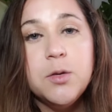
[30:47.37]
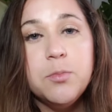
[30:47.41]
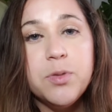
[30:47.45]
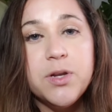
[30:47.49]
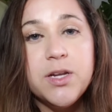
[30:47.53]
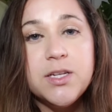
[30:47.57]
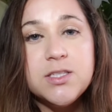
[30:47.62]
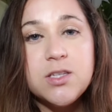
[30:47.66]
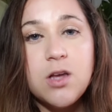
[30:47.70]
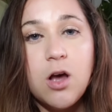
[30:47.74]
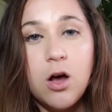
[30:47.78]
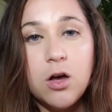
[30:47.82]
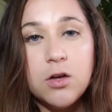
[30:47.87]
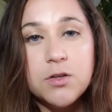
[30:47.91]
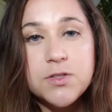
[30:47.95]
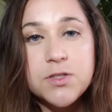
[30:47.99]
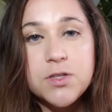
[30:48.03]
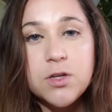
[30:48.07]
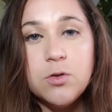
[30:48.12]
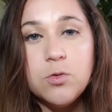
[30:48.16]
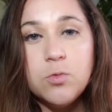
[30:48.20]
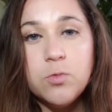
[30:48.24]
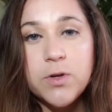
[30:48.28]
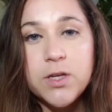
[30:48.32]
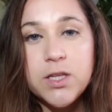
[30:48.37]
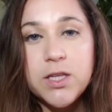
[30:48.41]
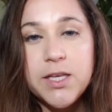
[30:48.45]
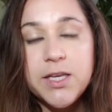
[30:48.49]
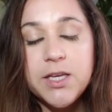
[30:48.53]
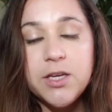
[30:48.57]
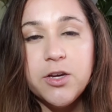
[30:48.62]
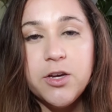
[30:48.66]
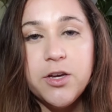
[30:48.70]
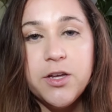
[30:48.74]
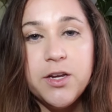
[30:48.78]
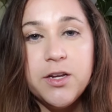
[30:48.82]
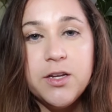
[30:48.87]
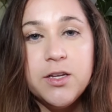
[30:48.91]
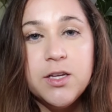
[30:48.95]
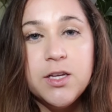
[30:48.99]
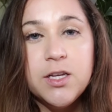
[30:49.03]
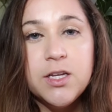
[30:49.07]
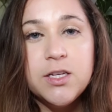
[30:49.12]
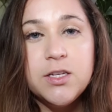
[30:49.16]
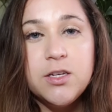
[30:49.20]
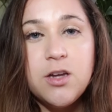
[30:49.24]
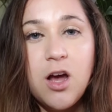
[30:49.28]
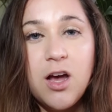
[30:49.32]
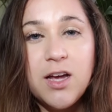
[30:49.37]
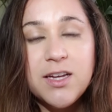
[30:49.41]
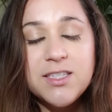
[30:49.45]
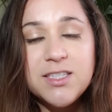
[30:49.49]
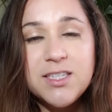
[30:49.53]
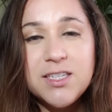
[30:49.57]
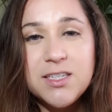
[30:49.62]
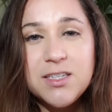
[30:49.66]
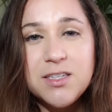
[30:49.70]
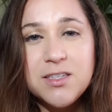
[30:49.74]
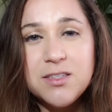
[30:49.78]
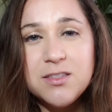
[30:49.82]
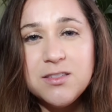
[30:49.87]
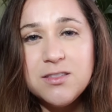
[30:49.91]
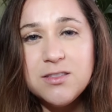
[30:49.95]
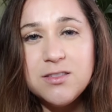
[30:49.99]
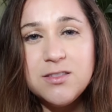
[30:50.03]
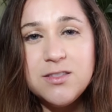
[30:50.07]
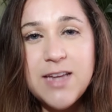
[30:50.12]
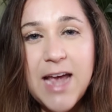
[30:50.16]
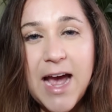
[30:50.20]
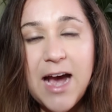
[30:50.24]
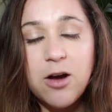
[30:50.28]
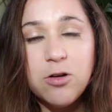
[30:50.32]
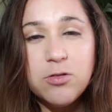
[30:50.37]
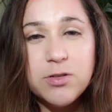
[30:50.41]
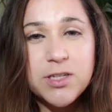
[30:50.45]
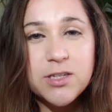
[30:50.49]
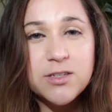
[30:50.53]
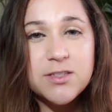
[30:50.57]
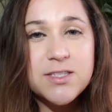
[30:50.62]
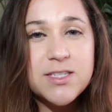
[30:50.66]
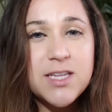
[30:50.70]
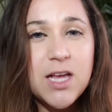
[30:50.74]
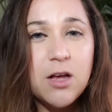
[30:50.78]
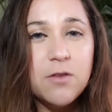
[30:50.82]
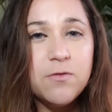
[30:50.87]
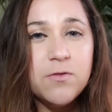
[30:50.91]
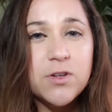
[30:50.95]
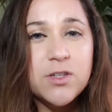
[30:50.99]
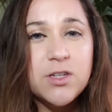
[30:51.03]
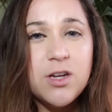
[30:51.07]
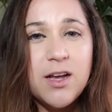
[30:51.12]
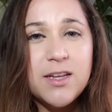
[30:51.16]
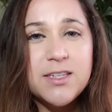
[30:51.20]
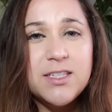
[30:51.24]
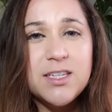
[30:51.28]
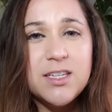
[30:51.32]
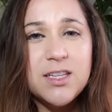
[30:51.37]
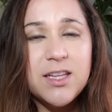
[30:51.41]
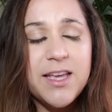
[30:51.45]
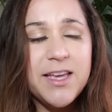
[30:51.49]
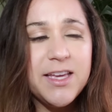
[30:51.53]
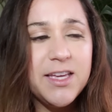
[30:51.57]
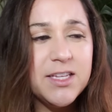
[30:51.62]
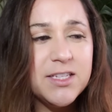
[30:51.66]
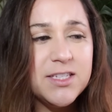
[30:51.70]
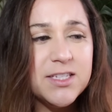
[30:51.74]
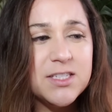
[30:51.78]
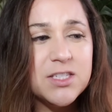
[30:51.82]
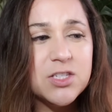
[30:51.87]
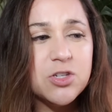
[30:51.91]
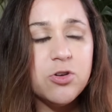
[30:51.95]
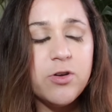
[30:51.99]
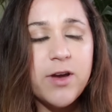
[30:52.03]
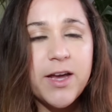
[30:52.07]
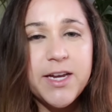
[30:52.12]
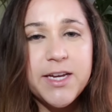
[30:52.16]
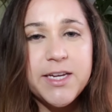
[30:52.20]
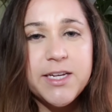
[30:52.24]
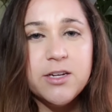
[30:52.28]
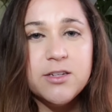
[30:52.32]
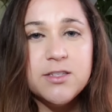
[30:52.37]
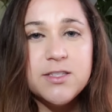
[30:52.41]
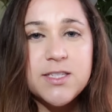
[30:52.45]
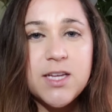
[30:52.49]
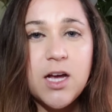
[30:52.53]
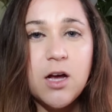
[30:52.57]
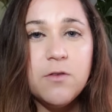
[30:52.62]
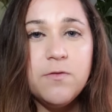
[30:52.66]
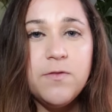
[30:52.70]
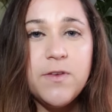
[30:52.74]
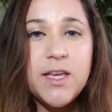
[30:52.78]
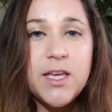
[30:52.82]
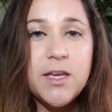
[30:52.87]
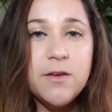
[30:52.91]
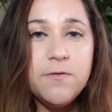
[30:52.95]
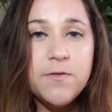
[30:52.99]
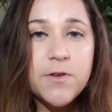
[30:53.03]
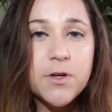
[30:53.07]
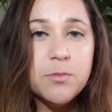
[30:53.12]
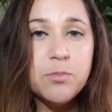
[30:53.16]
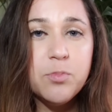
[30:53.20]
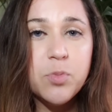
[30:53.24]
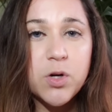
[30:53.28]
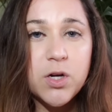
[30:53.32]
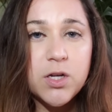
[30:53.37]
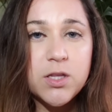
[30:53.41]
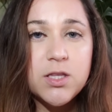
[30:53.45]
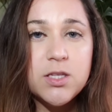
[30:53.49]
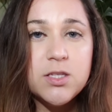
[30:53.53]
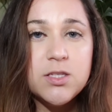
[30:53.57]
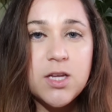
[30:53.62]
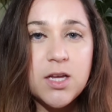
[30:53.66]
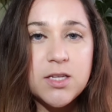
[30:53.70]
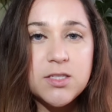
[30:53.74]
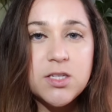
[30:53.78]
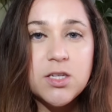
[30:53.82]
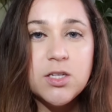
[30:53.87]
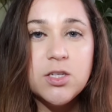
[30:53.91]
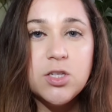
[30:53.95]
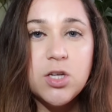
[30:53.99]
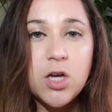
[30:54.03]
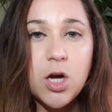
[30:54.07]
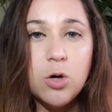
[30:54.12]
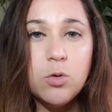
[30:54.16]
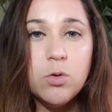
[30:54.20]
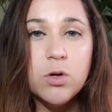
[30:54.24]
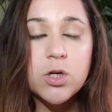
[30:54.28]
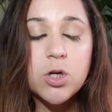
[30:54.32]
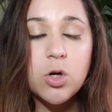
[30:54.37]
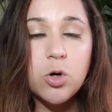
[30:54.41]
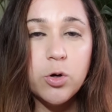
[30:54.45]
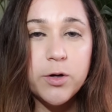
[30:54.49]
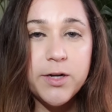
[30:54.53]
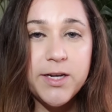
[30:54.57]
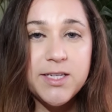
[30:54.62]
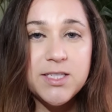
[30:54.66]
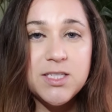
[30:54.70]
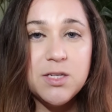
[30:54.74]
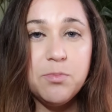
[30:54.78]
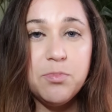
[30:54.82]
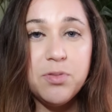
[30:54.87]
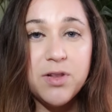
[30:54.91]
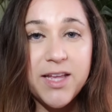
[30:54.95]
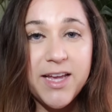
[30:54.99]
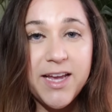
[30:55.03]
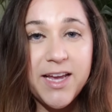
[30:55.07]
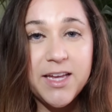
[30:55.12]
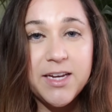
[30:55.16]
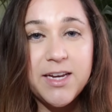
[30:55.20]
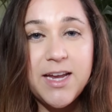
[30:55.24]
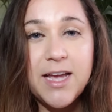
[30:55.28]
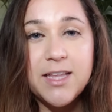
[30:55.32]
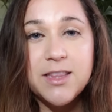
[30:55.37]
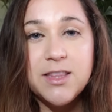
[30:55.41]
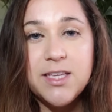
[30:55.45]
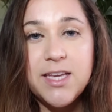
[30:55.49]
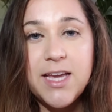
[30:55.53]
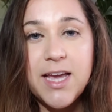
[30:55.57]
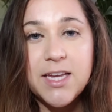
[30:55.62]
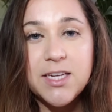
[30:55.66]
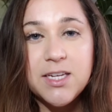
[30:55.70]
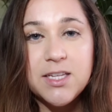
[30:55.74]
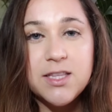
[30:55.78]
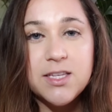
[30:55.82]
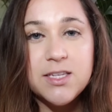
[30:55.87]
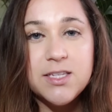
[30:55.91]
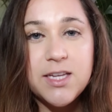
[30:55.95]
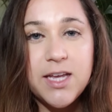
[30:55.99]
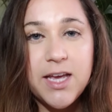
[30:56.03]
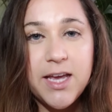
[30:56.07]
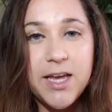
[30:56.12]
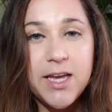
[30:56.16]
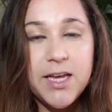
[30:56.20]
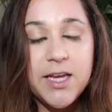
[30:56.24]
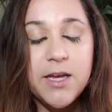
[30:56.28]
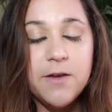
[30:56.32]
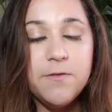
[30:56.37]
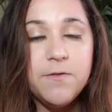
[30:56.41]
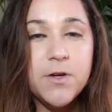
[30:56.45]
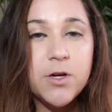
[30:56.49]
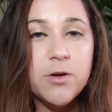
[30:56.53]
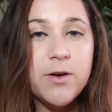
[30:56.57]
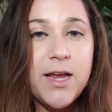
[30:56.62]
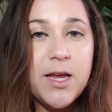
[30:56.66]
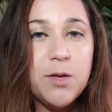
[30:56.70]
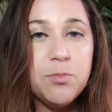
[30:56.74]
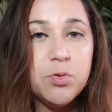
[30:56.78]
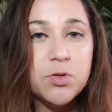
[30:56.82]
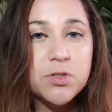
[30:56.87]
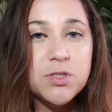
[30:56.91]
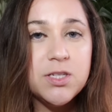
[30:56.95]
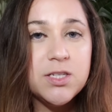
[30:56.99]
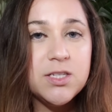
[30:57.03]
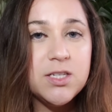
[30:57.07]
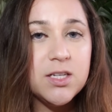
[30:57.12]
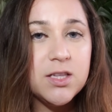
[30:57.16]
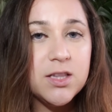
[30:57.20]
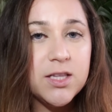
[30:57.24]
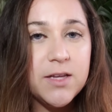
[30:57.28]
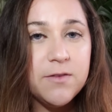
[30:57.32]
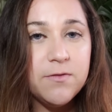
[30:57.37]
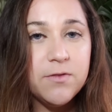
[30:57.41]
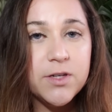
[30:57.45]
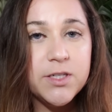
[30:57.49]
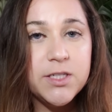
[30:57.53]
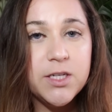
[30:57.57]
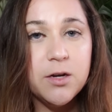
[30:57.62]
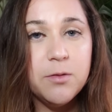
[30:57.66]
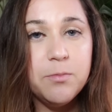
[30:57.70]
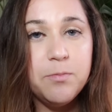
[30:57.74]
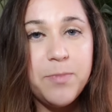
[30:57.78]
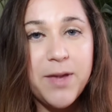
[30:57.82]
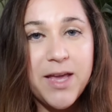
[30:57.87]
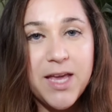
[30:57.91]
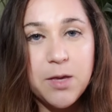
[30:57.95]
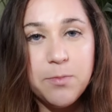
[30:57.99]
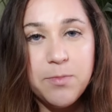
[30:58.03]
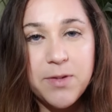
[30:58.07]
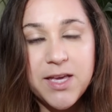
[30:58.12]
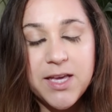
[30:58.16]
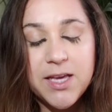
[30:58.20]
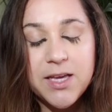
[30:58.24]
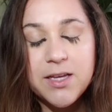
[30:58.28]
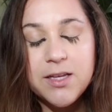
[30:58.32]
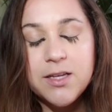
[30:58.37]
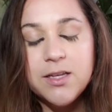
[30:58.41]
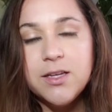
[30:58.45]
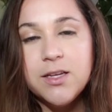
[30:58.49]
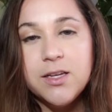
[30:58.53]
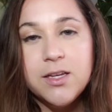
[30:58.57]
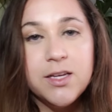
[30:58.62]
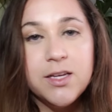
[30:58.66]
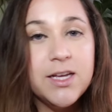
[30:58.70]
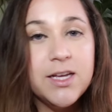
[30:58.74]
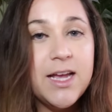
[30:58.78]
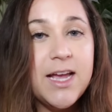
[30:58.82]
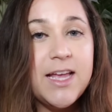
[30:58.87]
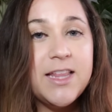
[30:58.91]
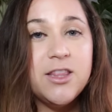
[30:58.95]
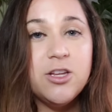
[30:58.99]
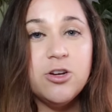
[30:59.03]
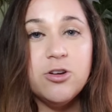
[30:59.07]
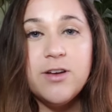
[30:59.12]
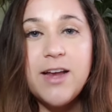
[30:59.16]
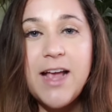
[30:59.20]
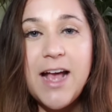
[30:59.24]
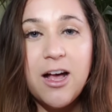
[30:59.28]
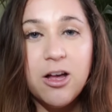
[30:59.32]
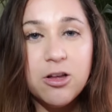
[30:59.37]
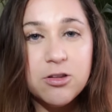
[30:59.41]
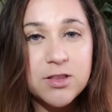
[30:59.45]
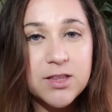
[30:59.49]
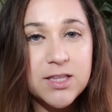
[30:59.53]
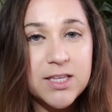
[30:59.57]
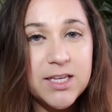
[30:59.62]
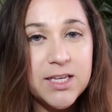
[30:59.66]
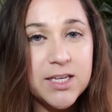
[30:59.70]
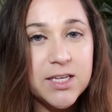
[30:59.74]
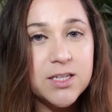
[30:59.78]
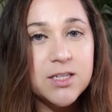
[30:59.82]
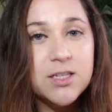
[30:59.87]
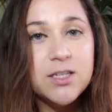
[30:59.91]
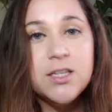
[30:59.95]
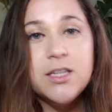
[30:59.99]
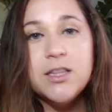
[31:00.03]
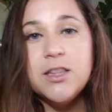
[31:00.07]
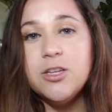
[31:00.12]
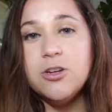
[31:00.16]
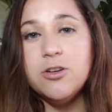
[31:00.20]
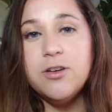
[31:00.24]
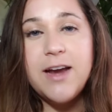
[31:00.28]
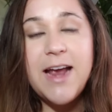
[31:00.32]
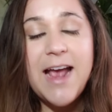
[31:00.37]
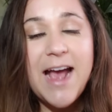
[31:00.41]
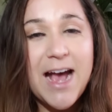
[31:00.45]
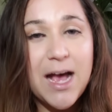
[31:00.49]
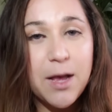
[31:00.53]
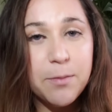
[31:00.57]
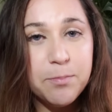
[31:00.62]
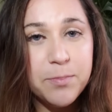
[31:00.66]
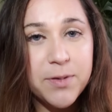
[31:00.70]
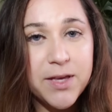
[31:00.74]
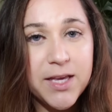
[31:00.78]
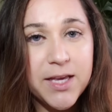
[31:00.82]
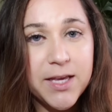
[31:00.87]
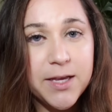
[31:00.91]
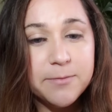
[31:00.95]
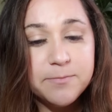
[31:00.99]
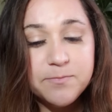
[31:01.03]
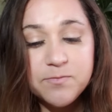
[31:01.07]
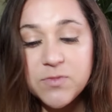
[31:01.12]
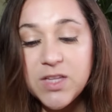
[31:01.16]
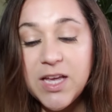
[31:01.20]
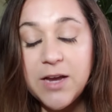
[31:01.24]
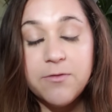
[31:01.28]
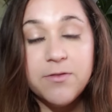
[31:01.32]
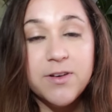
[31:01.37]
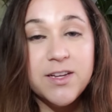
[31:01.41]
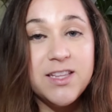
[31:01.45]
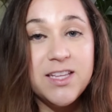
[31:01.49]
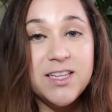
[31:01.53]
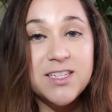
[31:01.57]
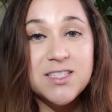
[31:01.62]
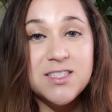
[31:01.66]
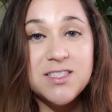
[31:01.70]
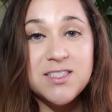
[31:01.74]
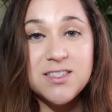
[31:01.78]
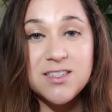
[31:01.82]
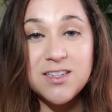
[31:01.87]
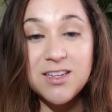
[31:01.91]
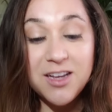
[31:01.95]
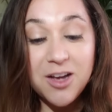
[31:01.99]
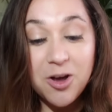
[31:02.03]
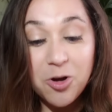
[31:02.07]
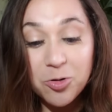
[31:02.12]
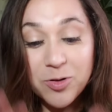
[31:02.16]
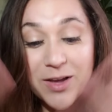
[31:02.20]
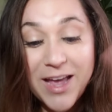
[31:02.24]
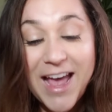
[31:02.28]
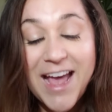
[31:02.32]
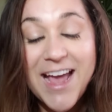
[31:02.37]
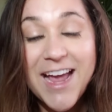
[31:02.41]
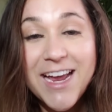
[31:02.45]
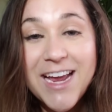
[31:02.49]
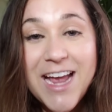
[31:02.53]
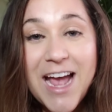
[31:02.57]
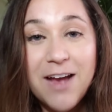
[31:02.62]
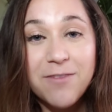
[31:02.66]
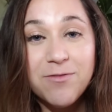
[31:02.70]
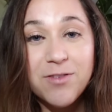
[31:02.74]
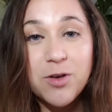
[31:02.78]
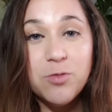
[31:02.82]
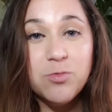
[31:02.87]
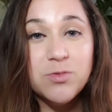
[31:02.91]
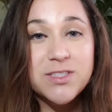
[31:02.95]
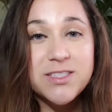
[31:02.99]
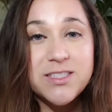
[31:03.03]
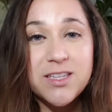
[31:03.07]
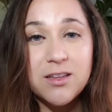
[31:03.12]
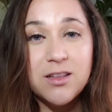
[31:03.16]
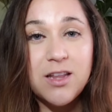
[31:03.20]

but it's also really good not to doubt yourself or not to like discredit yourself if your birth doesn't go according to plan. At the end of the day, if you're able to deliver your baby and they're healthy, they're happy, everything's okay, everyone's